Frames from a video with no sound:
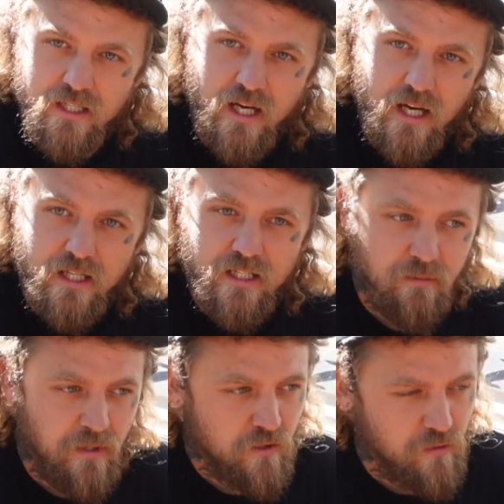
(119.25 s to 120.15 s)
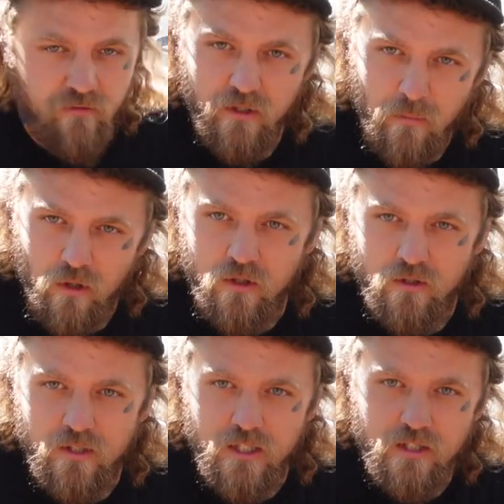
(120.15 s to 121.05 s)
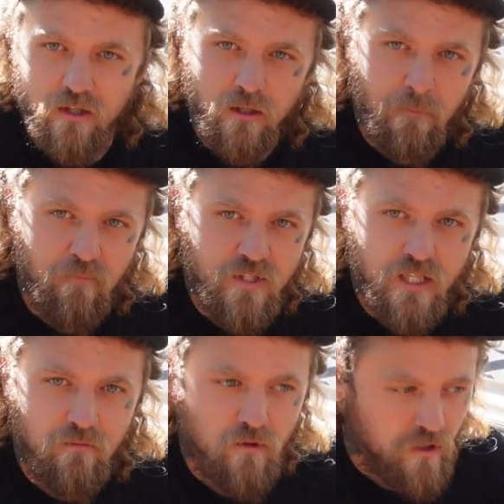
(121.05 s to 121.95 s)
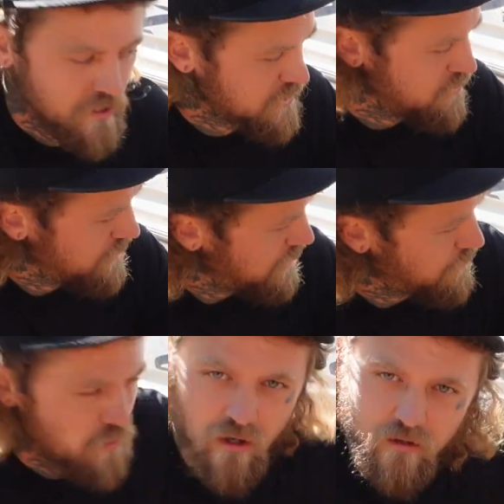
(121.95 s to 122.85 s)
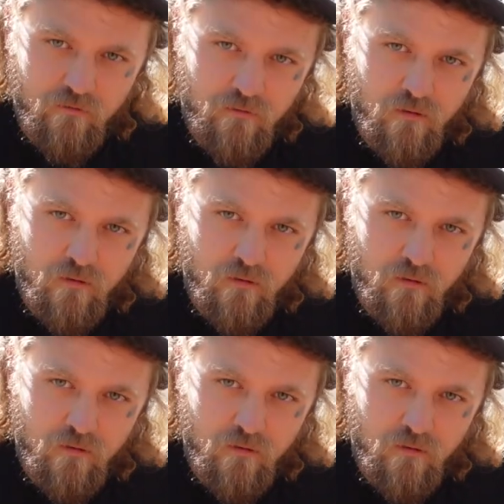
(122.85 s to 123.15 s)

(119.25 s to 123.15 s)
house, he'd been doing a few mod cons in his ute, and sitting right next to him he had a pile of